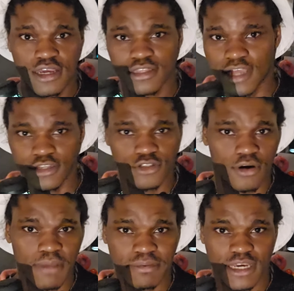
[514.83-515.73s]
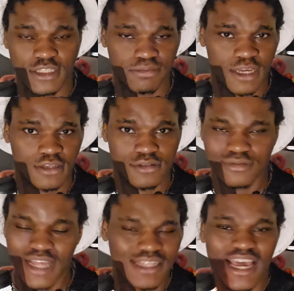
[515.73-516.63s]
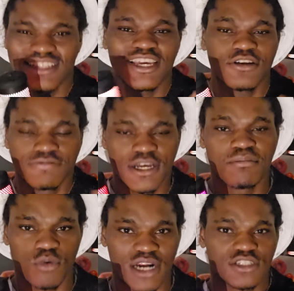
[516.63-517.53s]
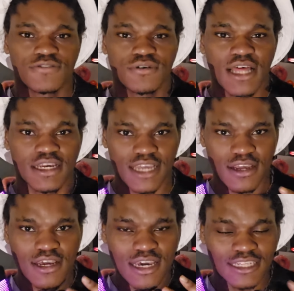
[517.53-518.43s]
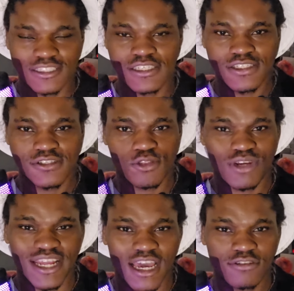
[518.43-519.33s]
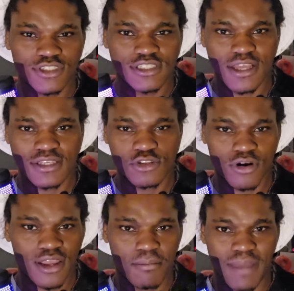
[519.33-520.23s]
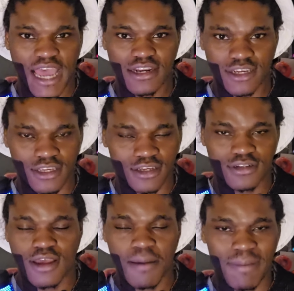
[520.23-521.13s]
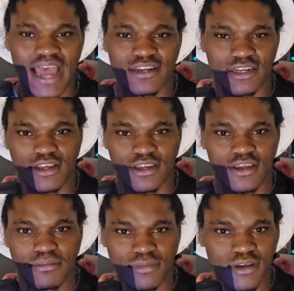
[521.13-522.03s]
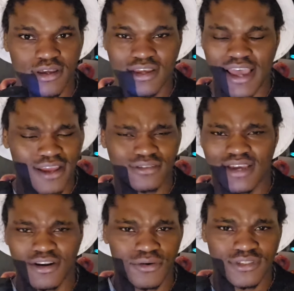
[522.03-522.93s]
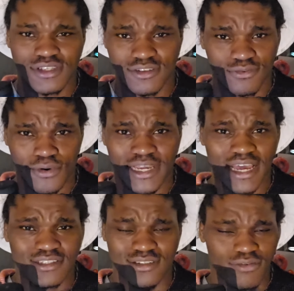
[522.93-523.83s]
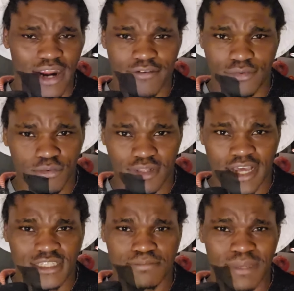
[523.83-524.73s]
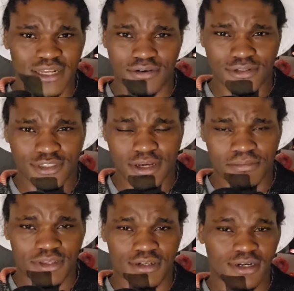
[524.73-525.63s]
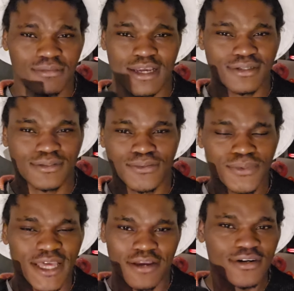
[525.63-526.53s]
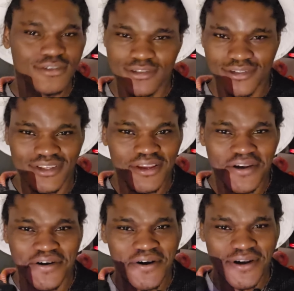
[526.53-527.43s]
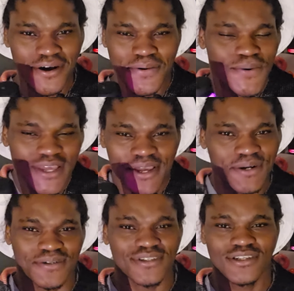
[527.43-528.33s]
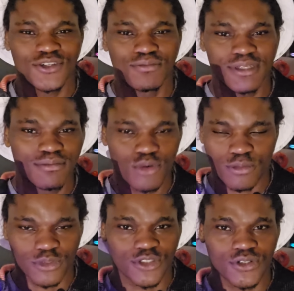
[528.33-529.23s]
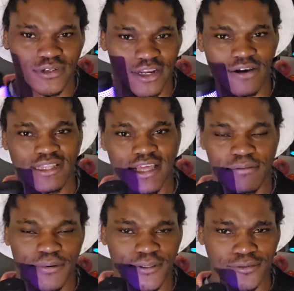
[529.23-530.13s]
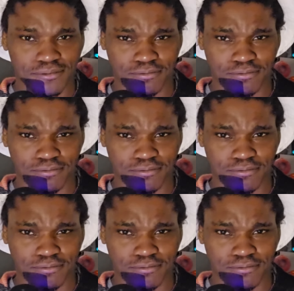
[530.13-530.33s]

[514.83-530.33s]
Then, maybe explains, they could have done more. I just feel like in season 3, they kind of just start abandoning him. And I know in season 4, he has a rivalry with Spin or something. And I'm like, who cares? Who cares? He should be more mature now at that point.